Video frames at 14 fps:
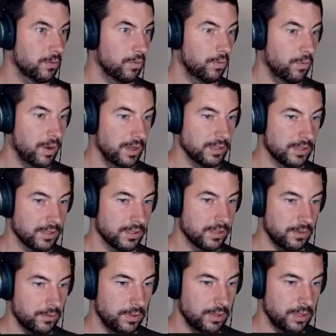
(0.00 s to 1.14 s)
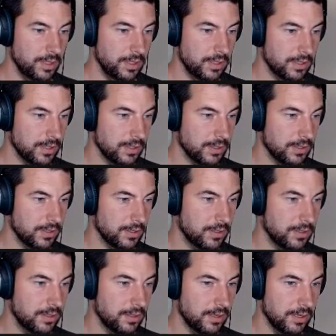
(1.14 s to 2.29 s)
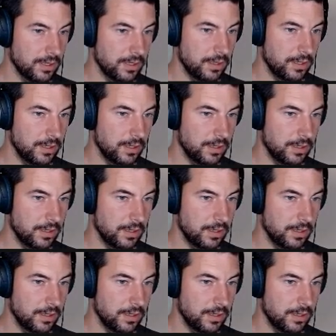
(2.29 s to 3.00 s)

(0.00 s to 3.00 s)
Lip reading: once the release is done,